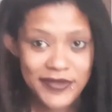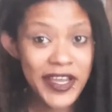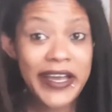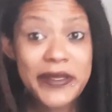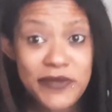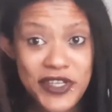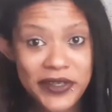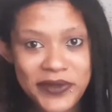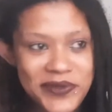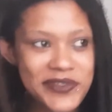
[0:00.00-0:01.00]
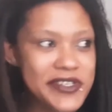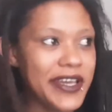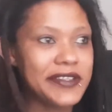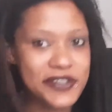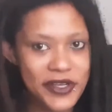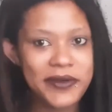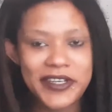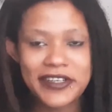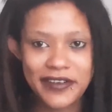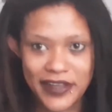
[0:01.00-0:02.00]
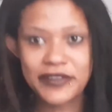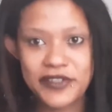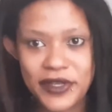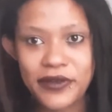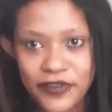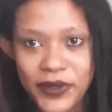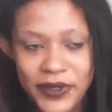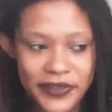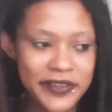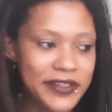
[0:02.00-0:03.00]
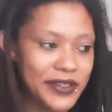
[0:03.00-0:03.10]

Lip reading: time zones, and so on and so forth.